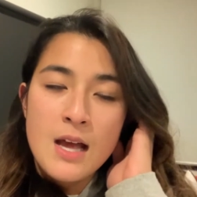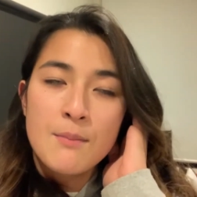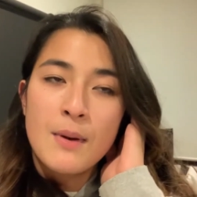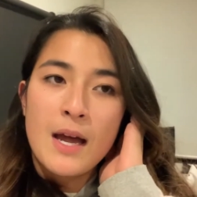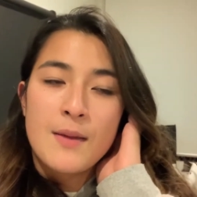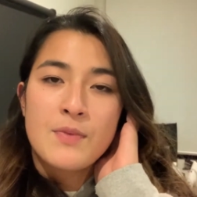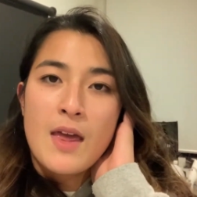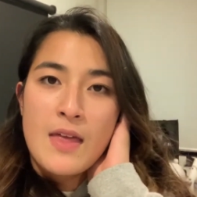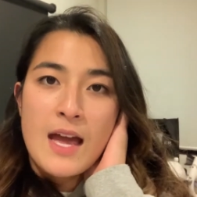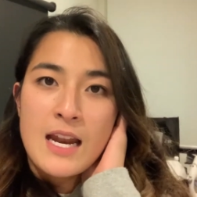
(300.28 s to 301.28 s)
but yeah,
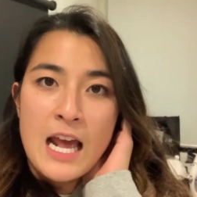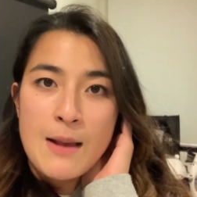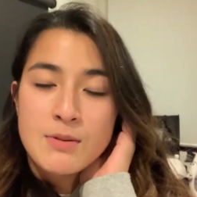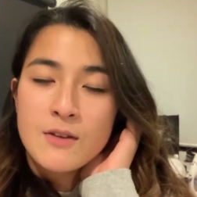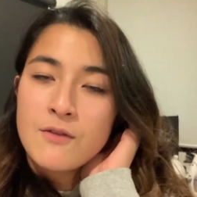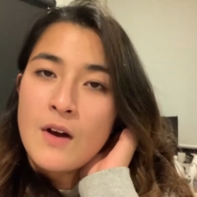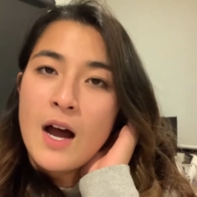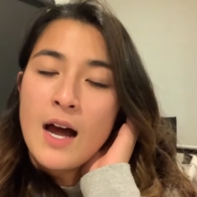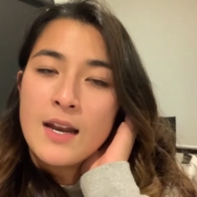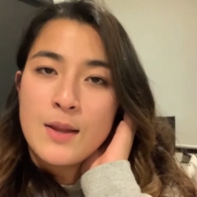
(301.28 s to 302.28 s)
they had heaps of
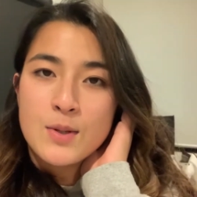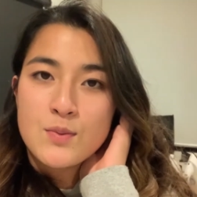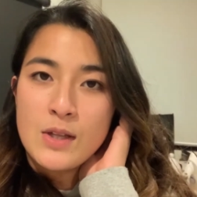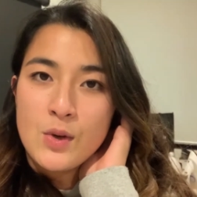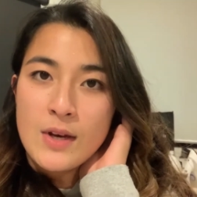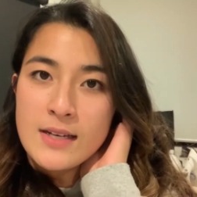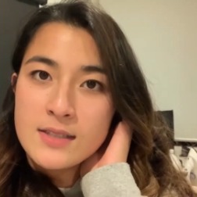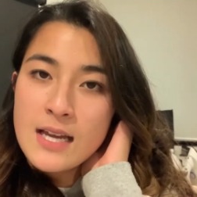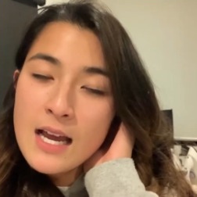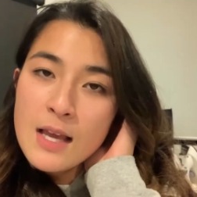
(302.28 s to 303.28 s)
fun there was really good
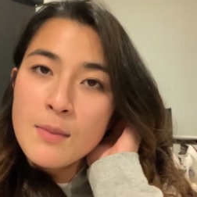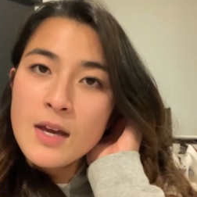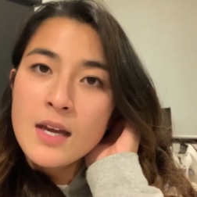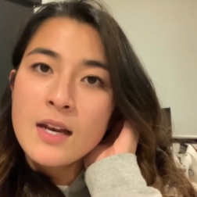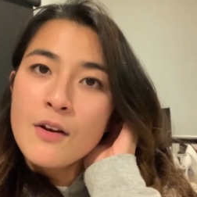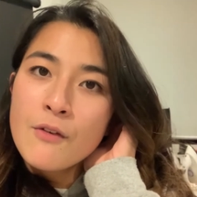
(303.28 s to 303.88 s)
entertainment and